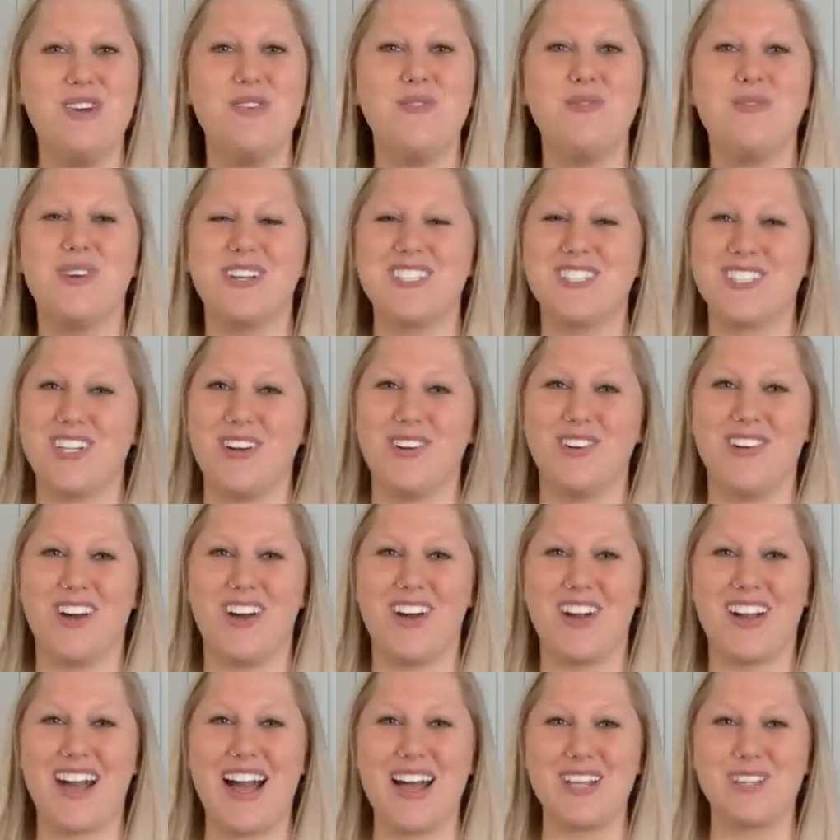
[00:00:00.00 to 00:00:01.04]
What's going
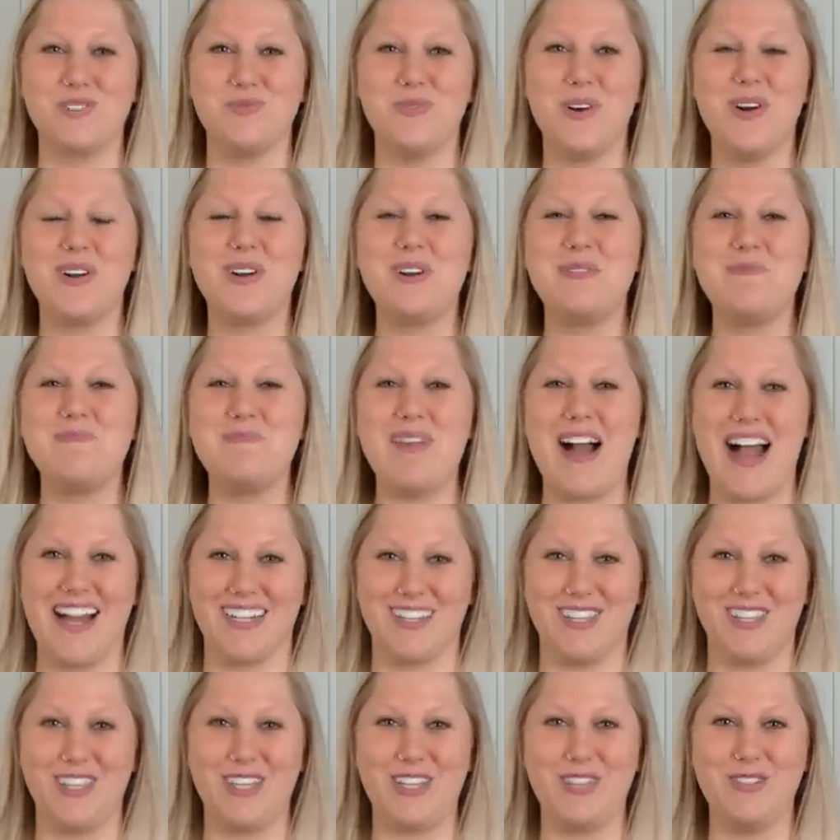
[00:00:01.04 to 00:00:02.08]
on guys? Welcome back
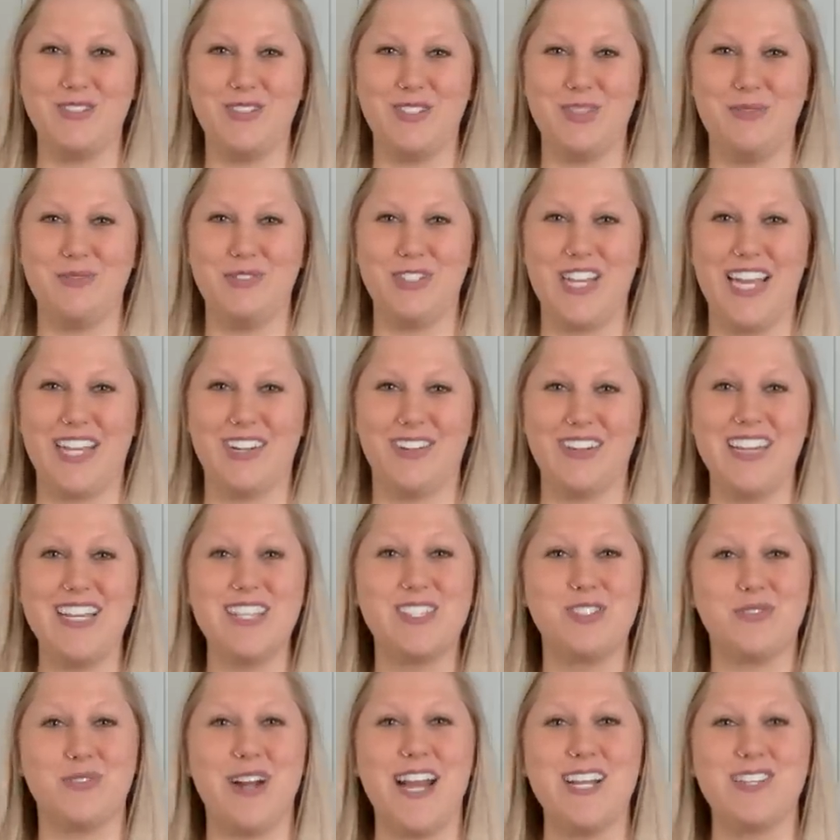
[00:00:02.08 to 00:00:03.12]
to the YouTube channel.
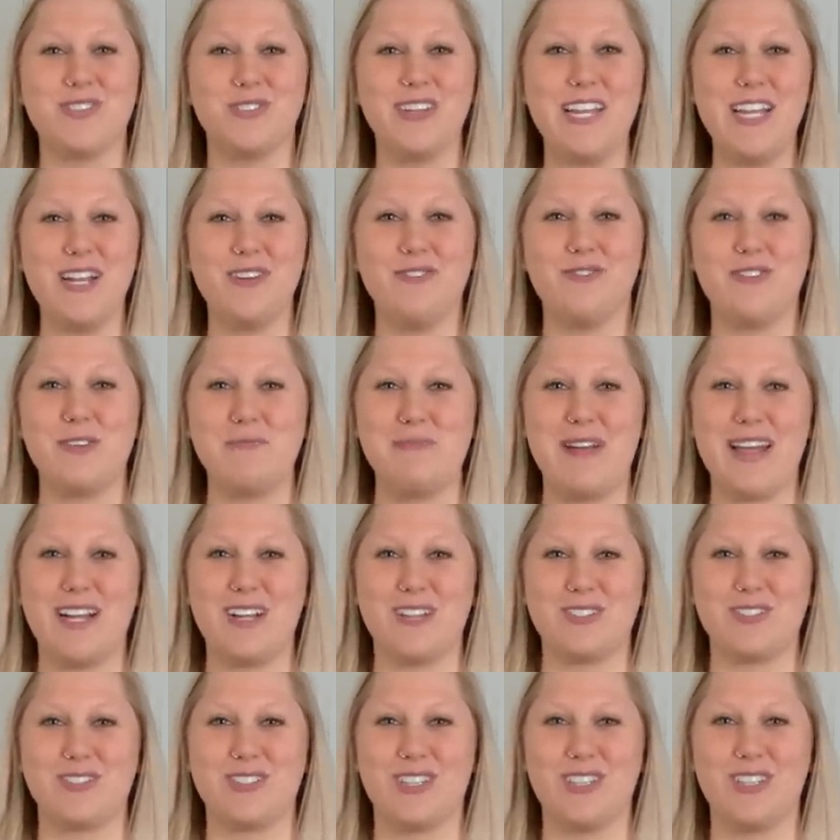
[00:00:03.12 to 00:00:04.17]
It's Rachel here from
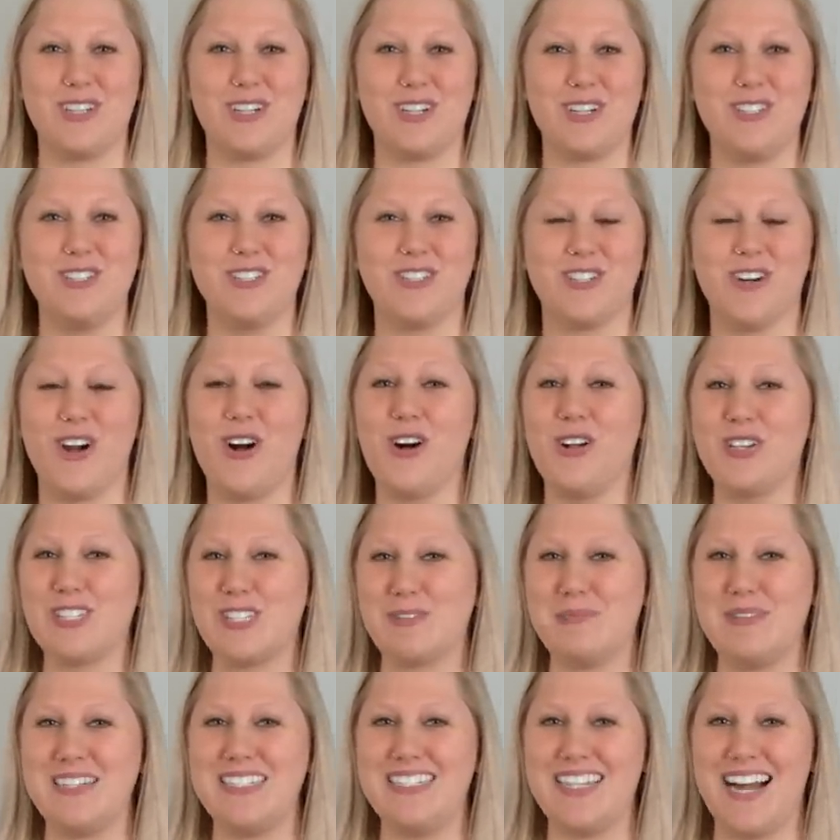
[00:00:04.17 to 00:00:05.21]
Makers Gonna Learn, your
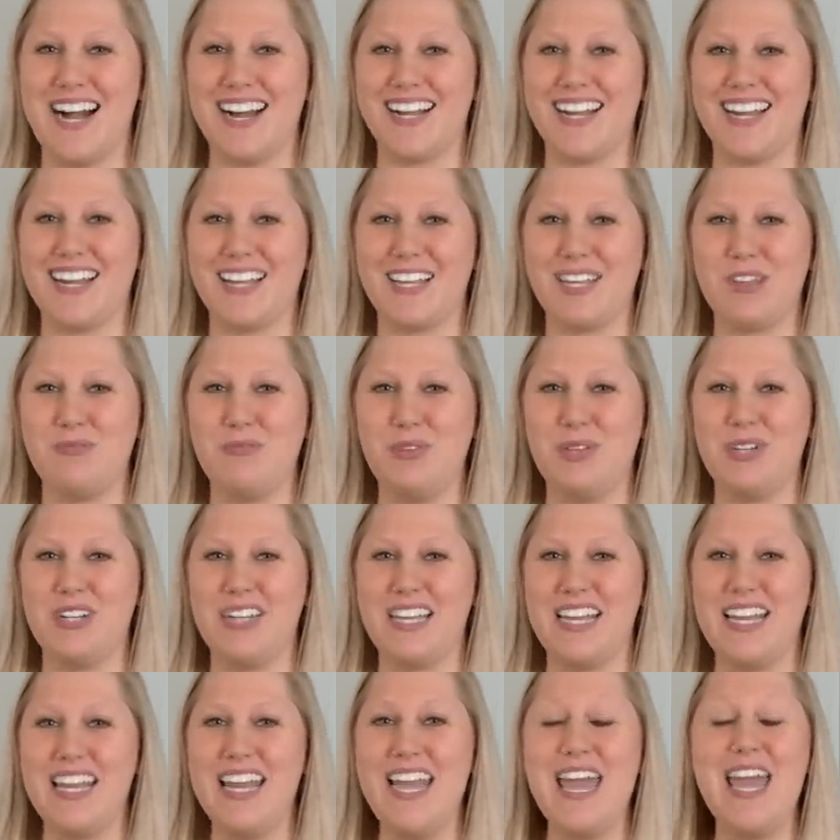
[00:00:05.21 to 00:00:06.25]
ultimate die cutting
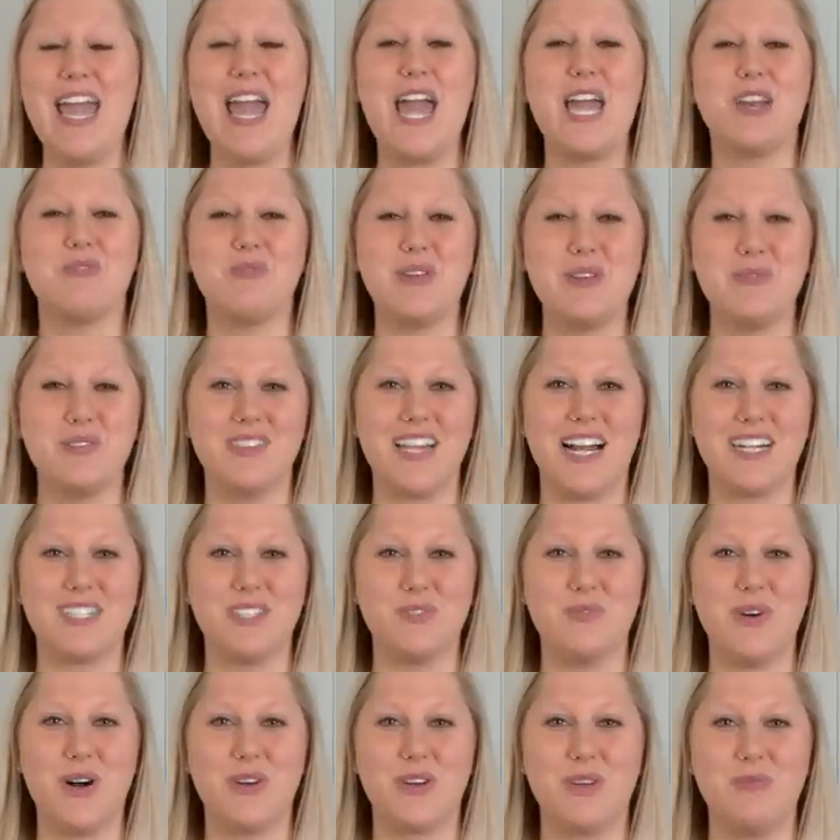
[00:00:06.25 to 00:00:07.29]
community, and we would like to
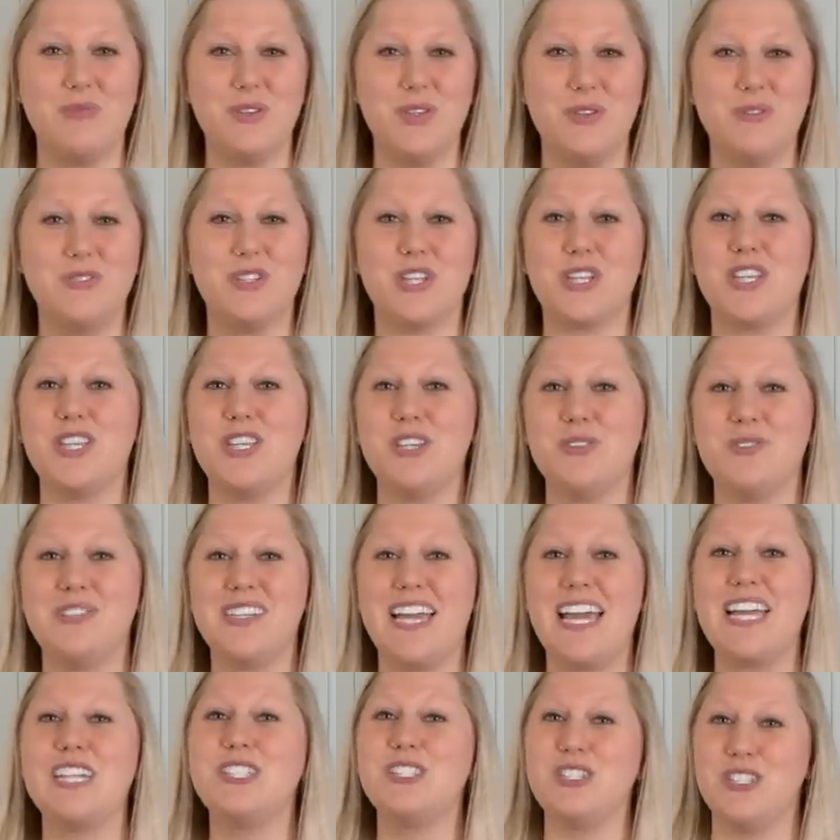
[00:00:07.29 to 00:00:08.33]
welcome you to
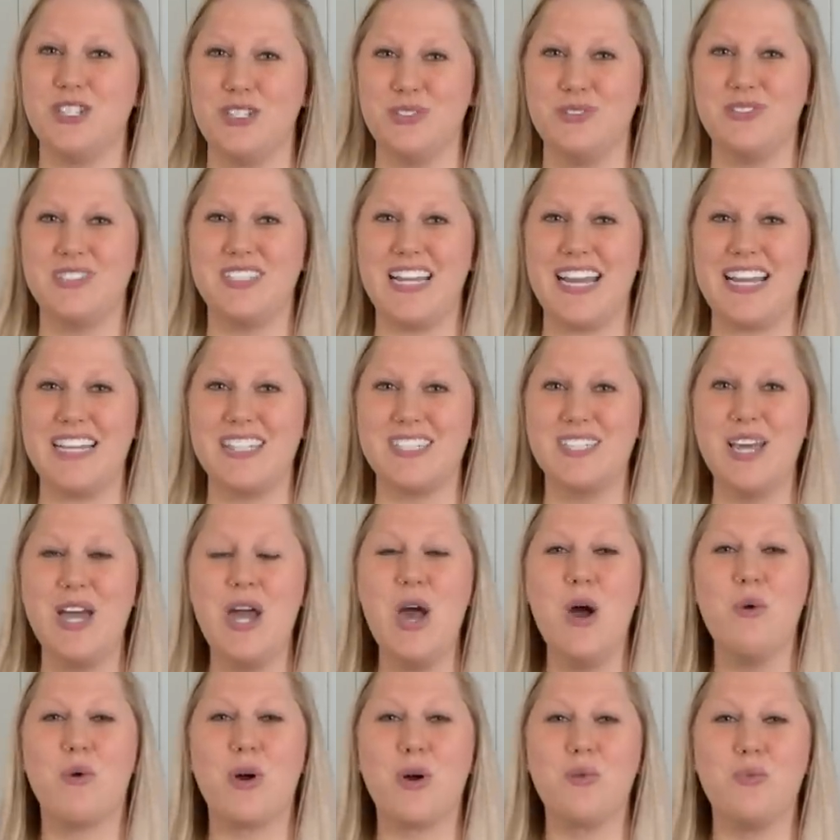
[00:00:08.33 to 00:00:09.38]
Q&A Tuesdays,
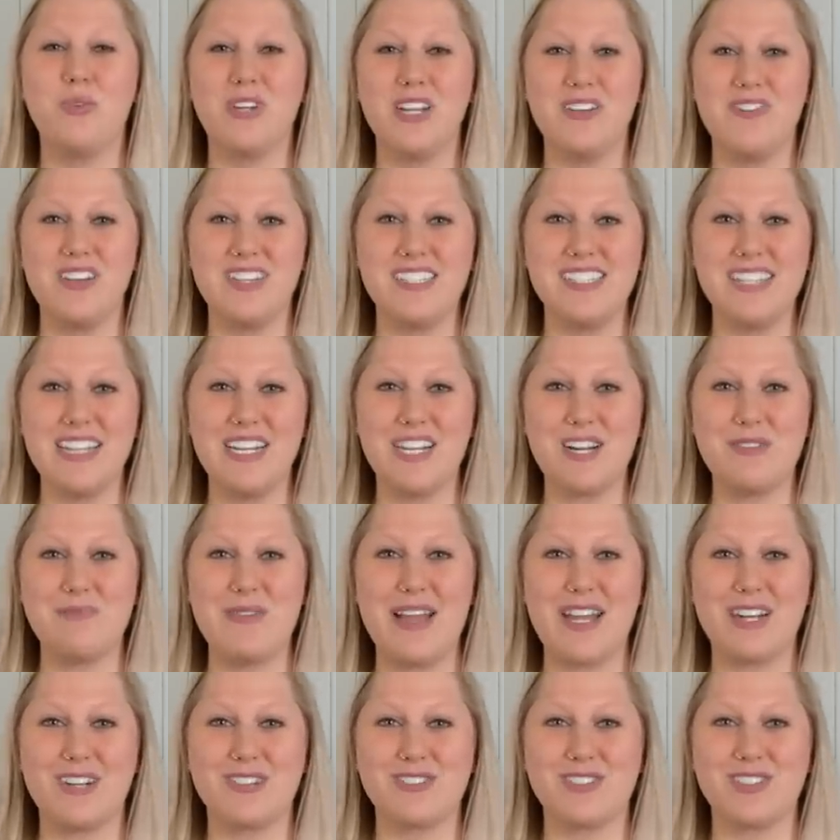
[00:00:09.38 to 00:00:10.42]
where one of us here at
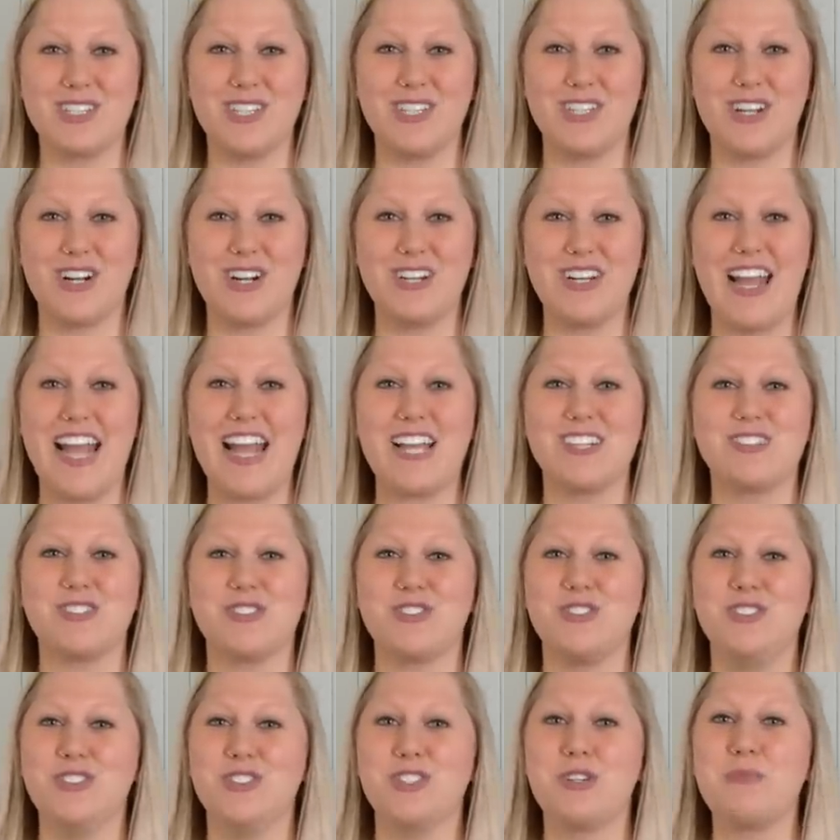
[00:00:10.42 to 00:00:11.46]
Makers Gonna Learn
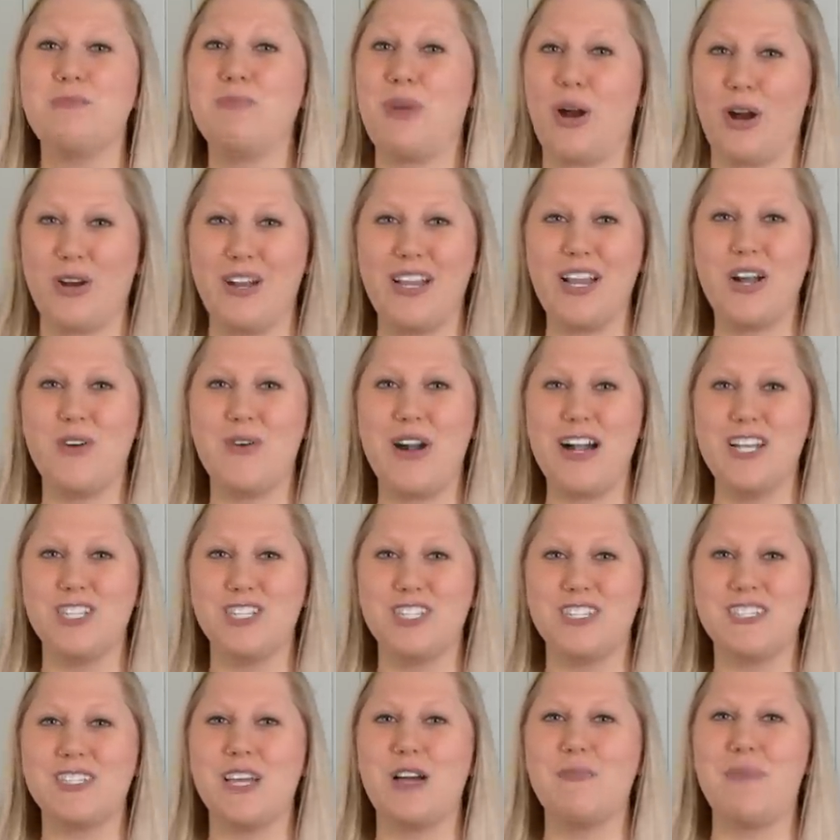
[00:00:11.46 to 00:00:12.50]
answers your burning
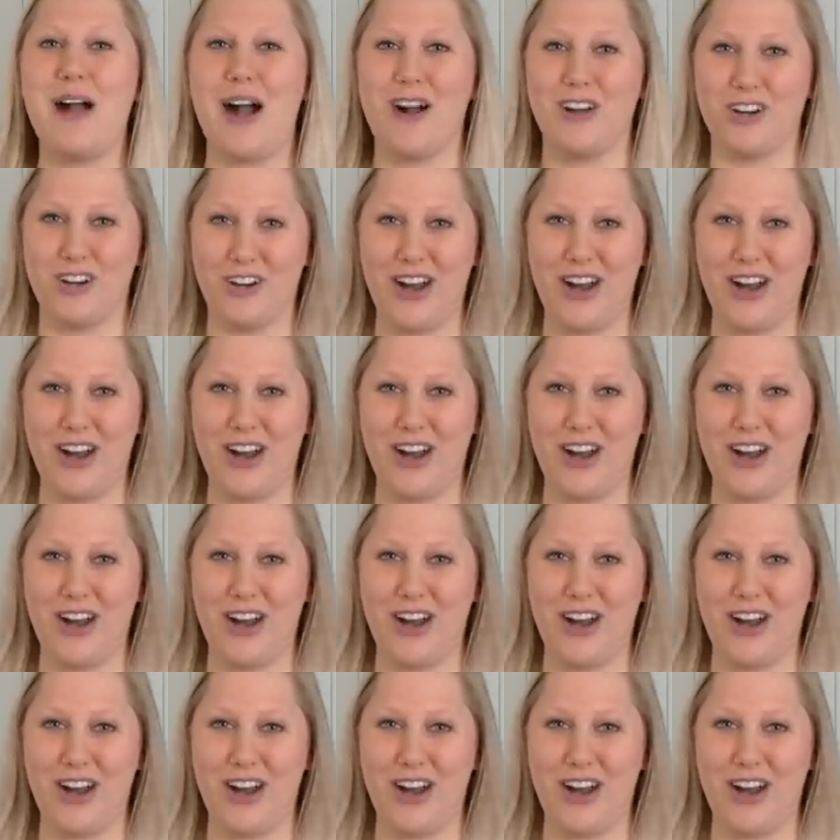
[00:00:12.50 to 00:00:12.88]
questions about